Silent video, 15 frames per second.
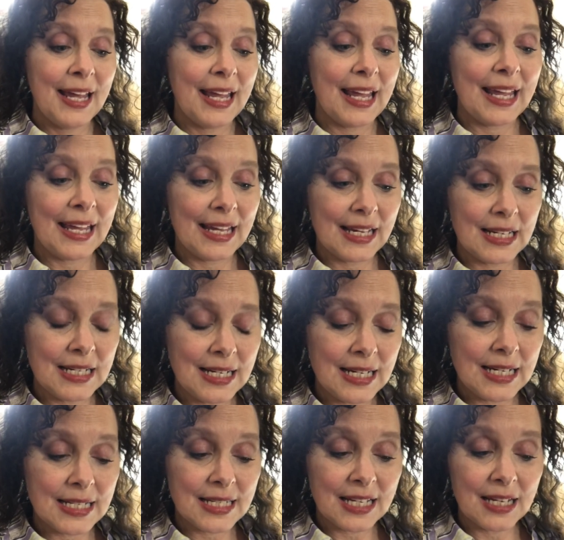And
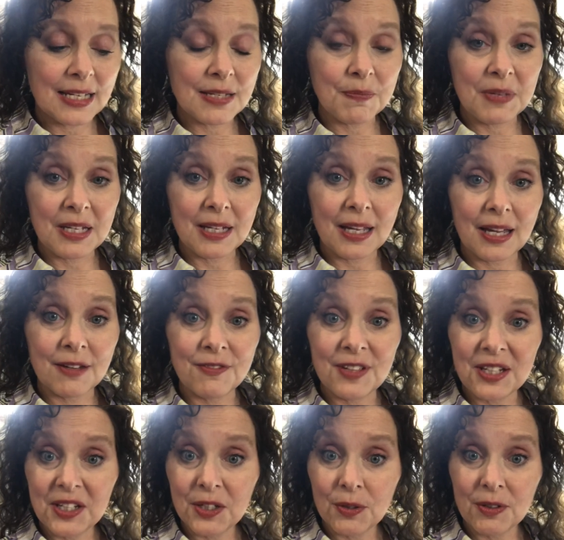he sent me a
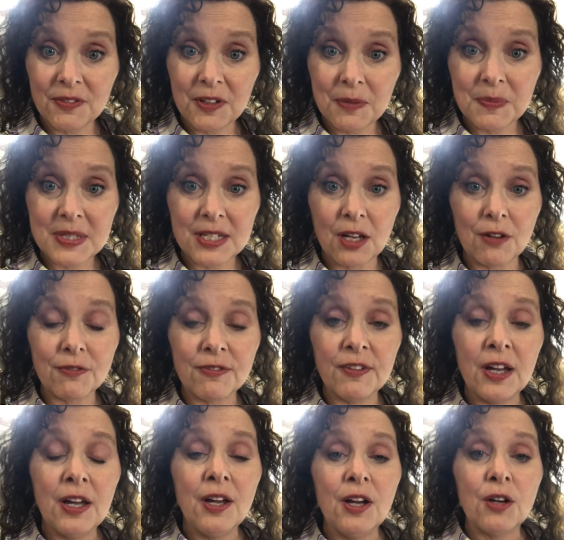video of himself
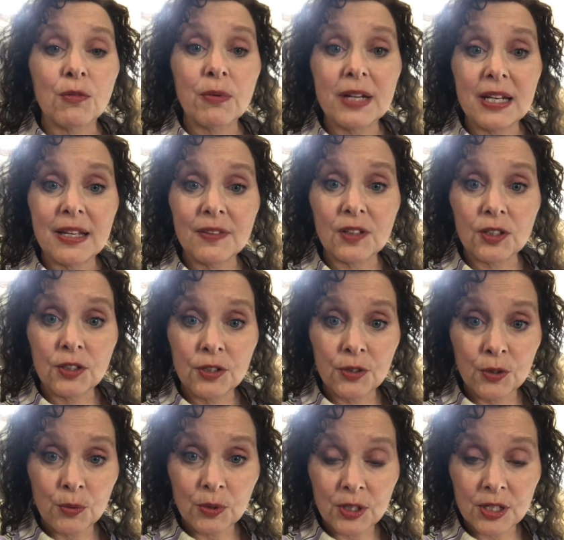reading the
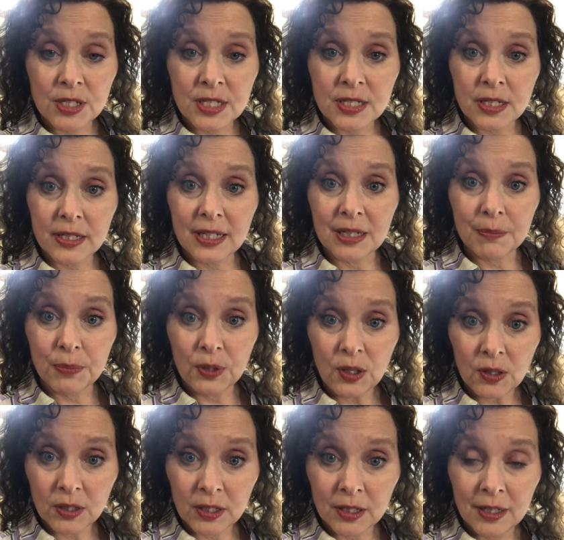Q words in a
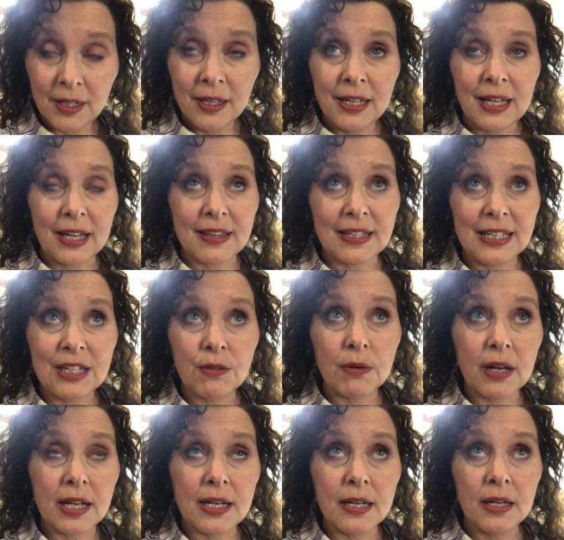book. I think he
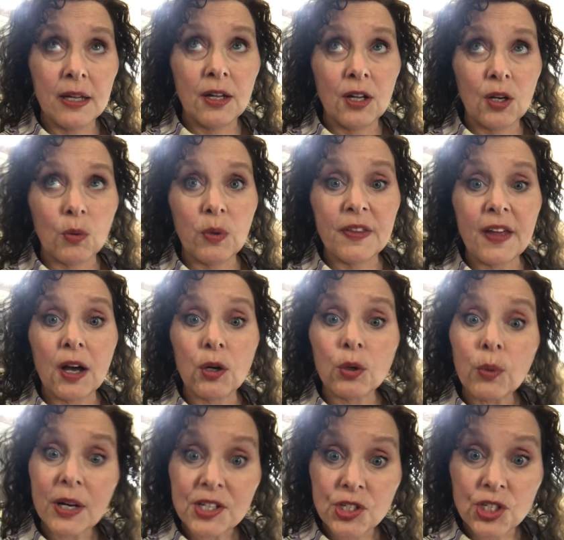read Without
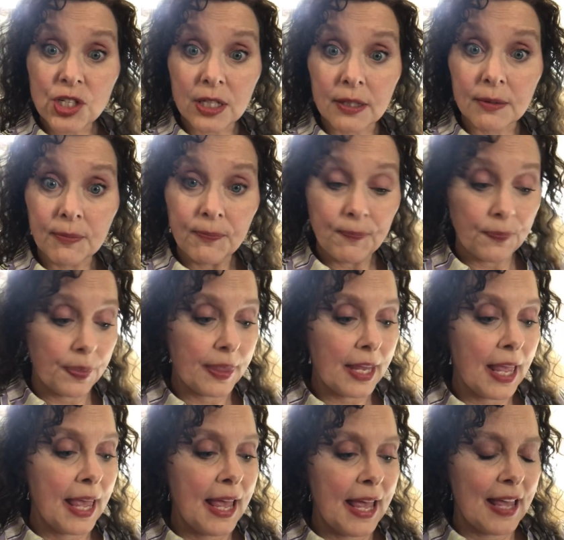Question.
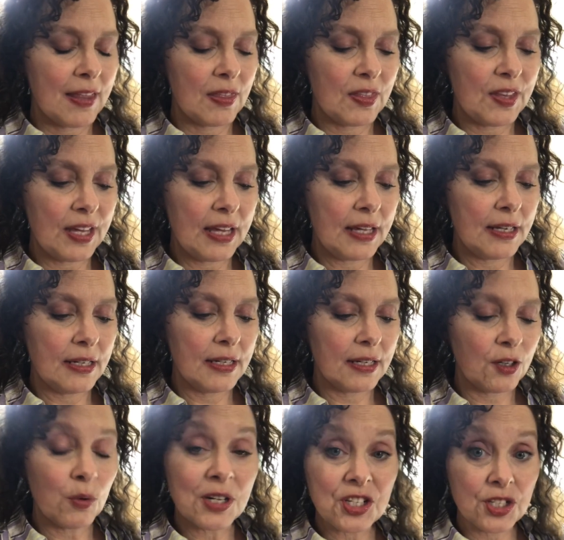And then
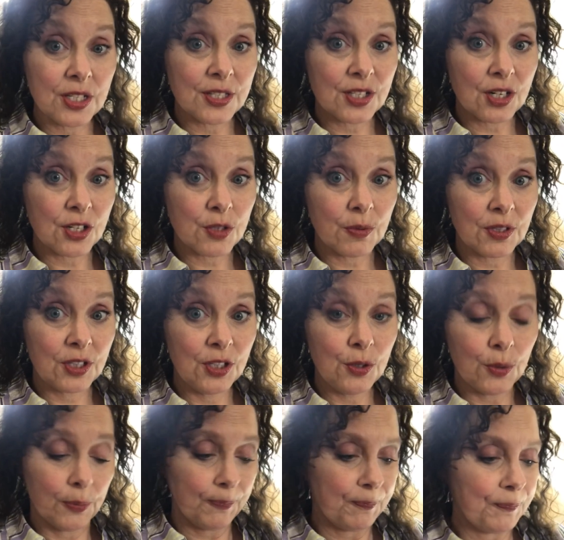question starts with Q.